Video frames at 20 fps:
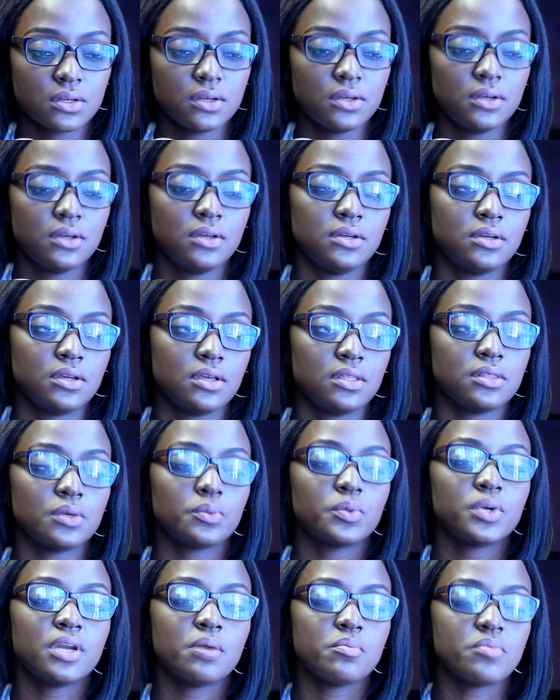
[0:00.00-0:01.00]
Mm. And
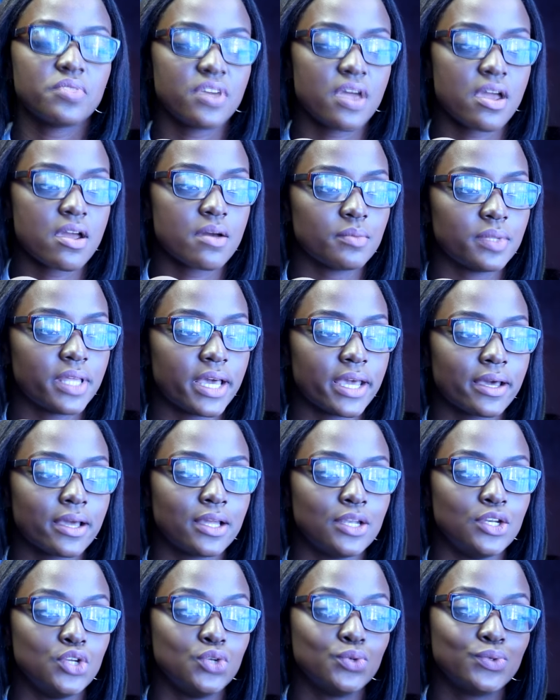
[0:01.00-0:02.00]
then when I'm there, I'm
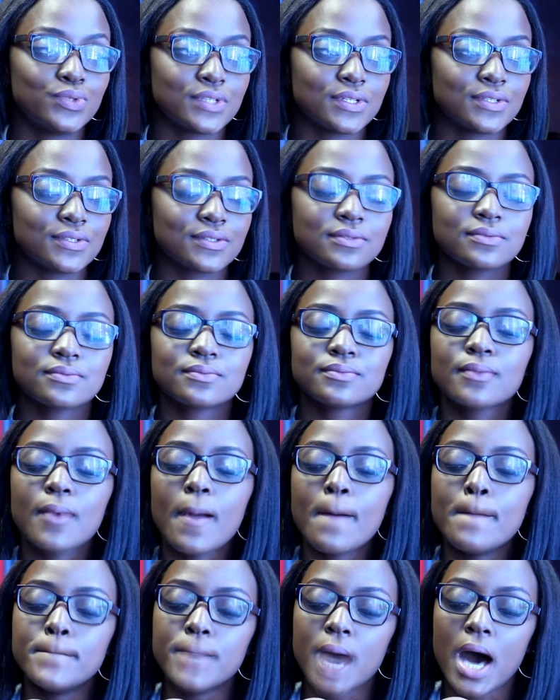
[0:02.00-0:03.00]
like, deuces,
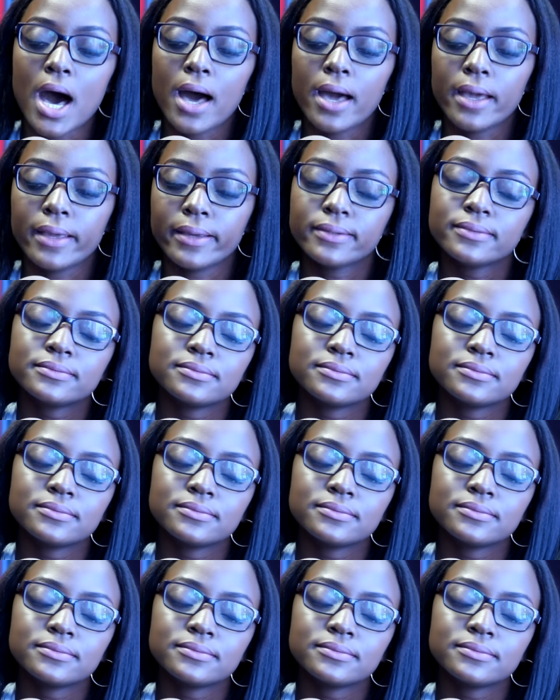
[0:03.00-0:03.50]
bye.